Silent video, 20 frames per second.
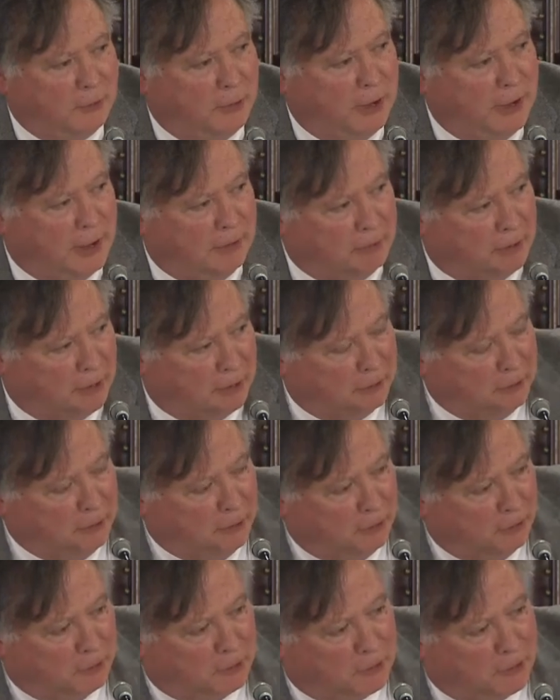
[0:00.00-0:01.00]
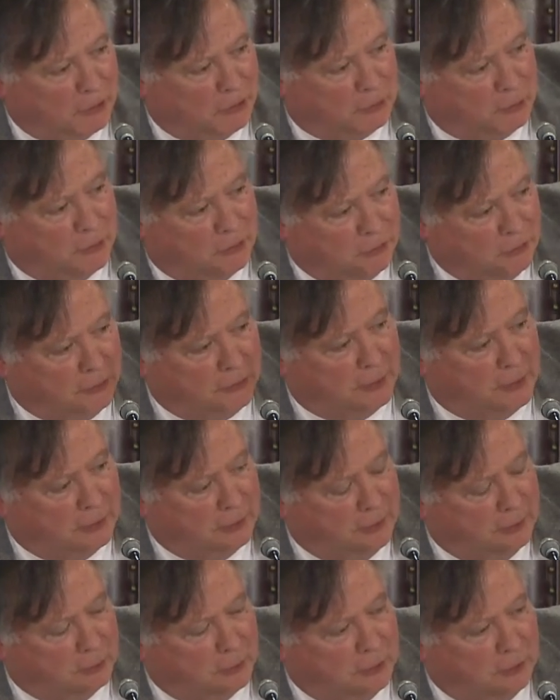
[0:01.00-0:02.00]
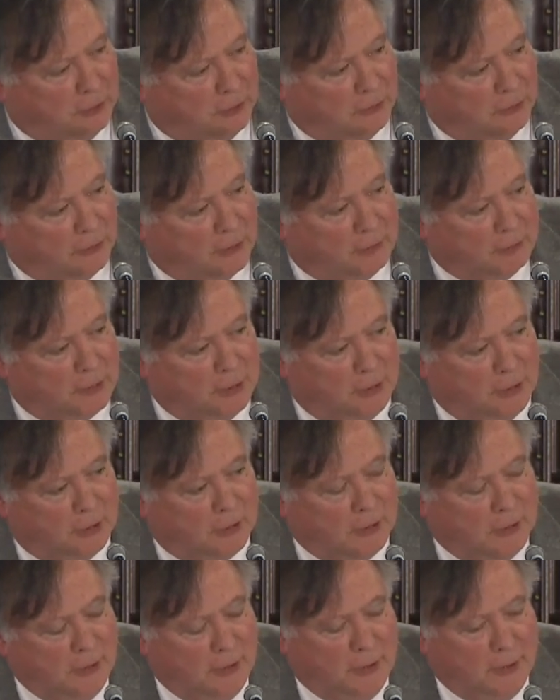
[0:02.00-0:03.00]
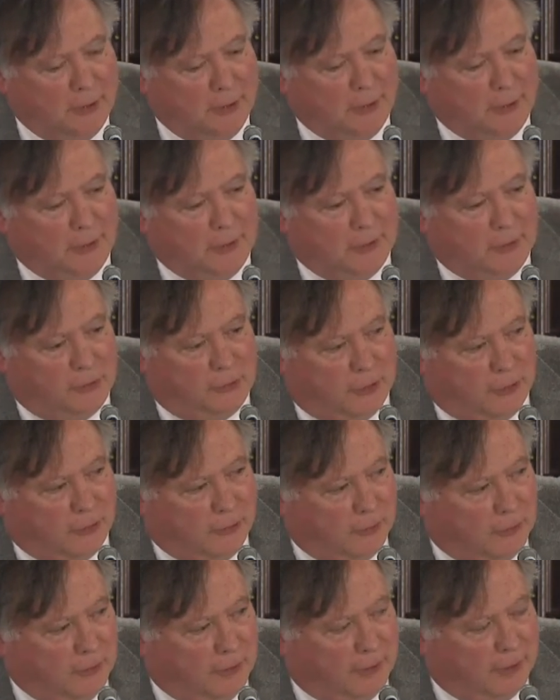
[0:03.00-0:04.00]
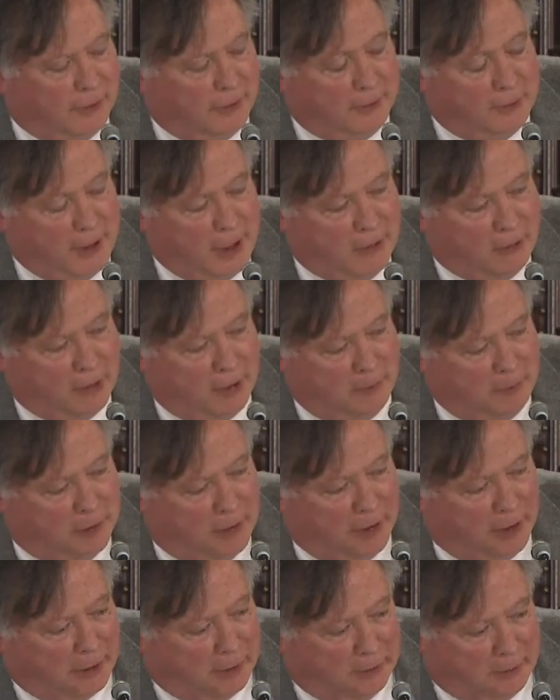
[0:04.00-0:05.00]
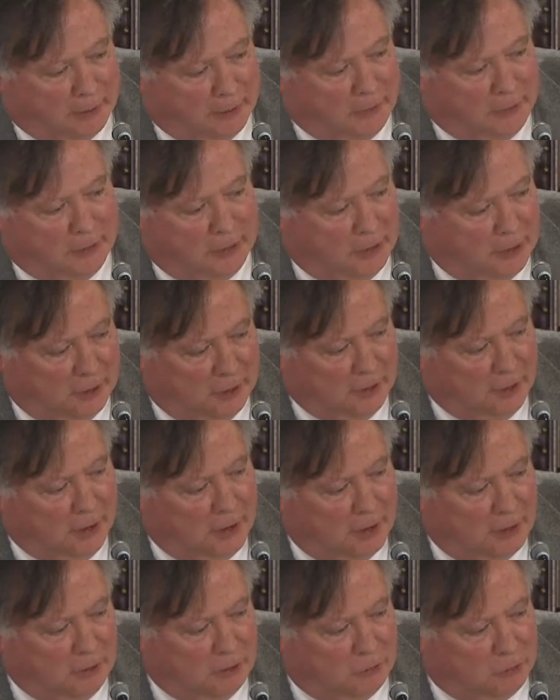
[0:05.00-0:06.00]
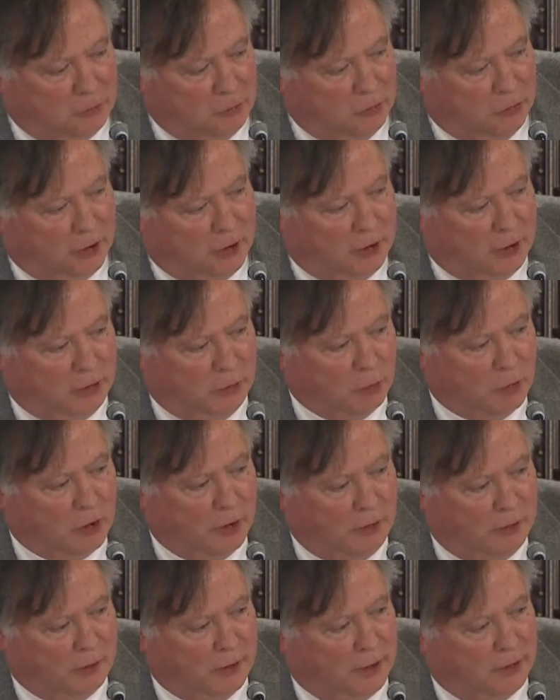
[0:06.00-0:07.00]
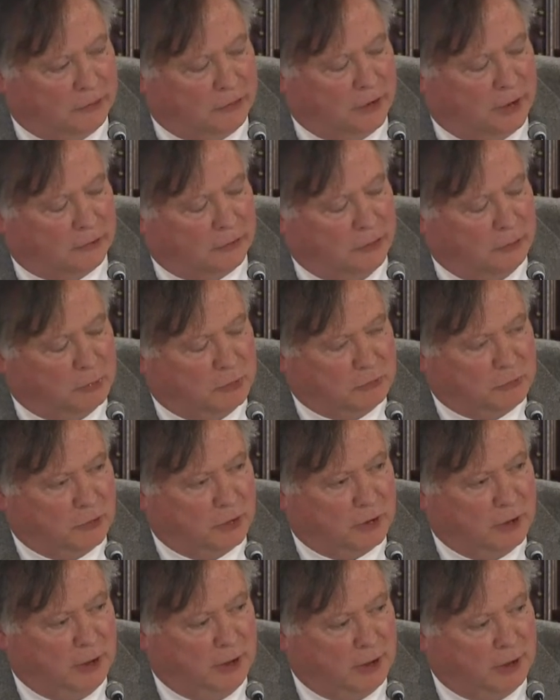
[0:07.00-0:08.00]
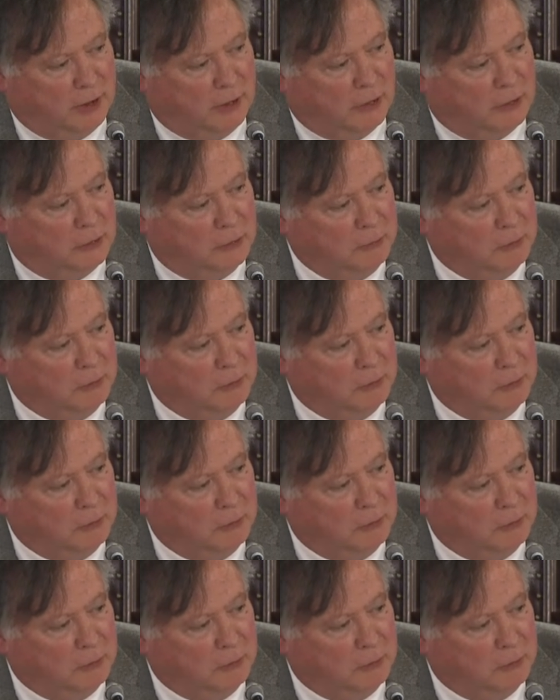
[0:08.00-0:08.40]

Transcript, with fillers: We have a little Christmas thing that we do every year. So uh, now I'm back at the end of Route 81, last exit before Canada.